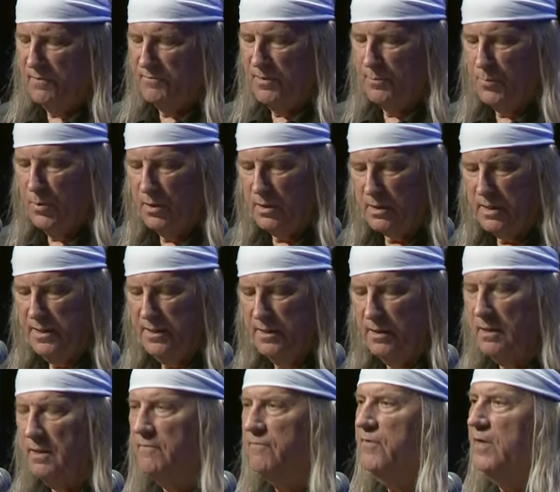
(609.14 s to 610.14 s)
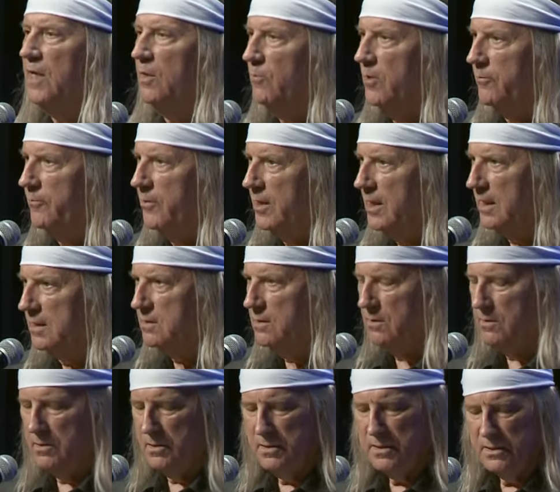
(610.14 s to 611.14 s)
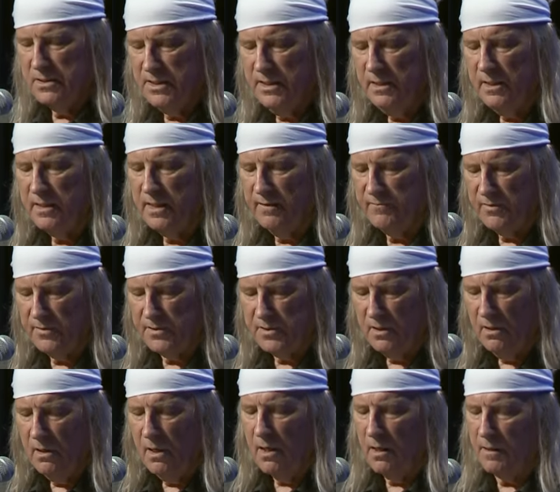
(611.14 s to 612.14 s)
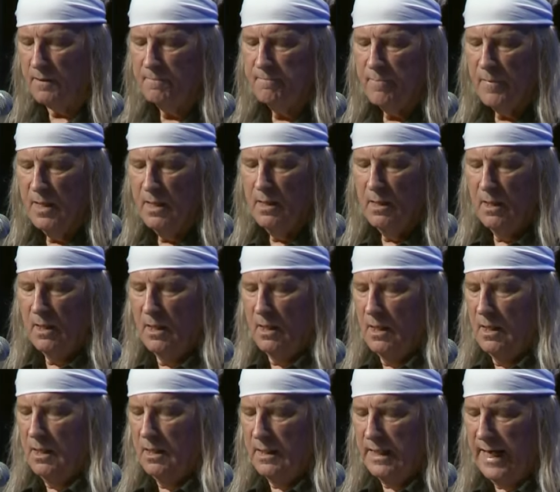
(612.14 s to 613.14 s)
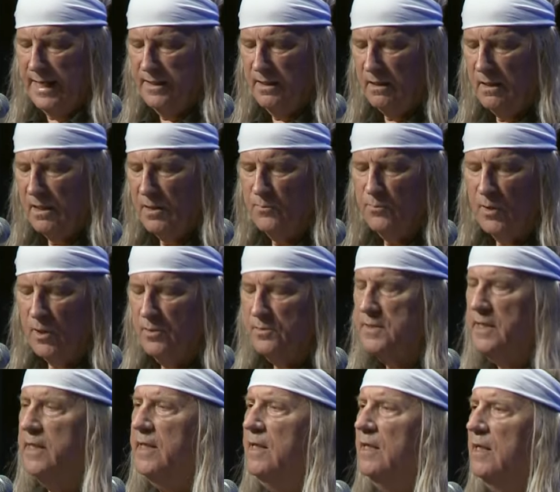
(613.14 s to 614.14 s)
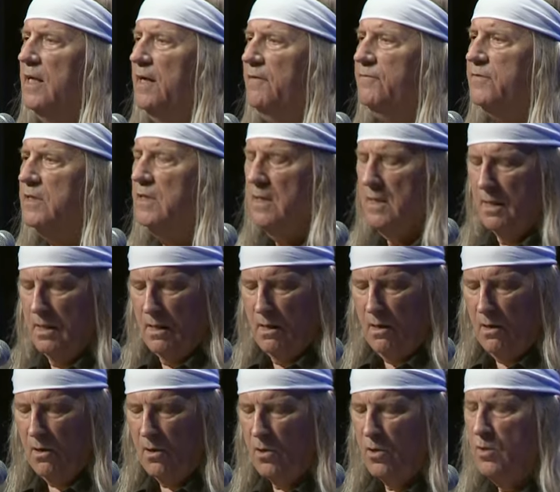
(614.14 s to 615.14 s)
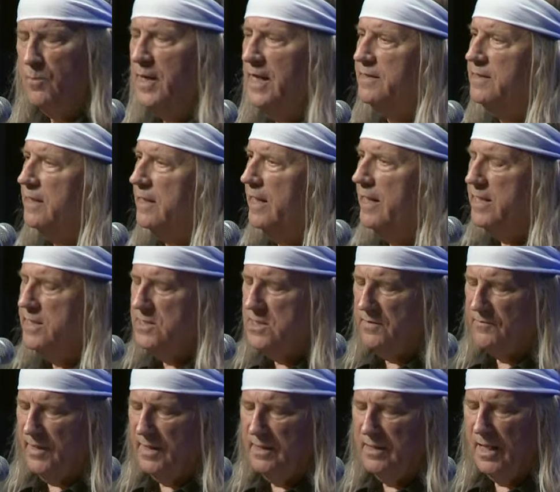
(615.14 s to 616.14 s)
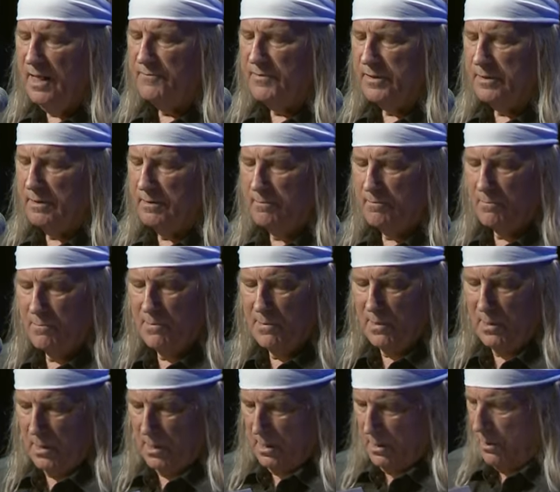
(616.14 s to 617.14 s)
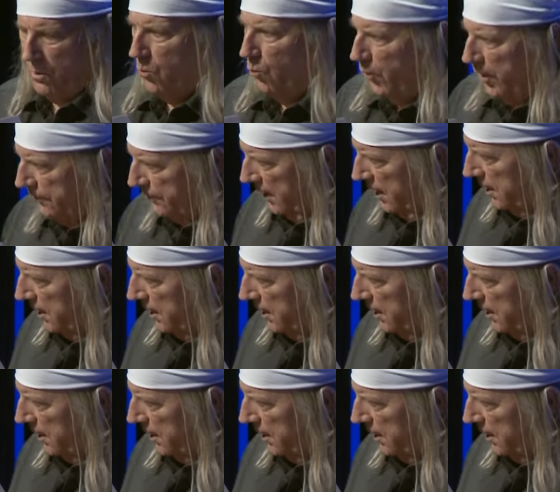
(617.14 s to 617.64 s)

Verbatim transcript: of the book here if anyone would like to see it after the talk. Lighthall wrote that he left home at the age of 11 with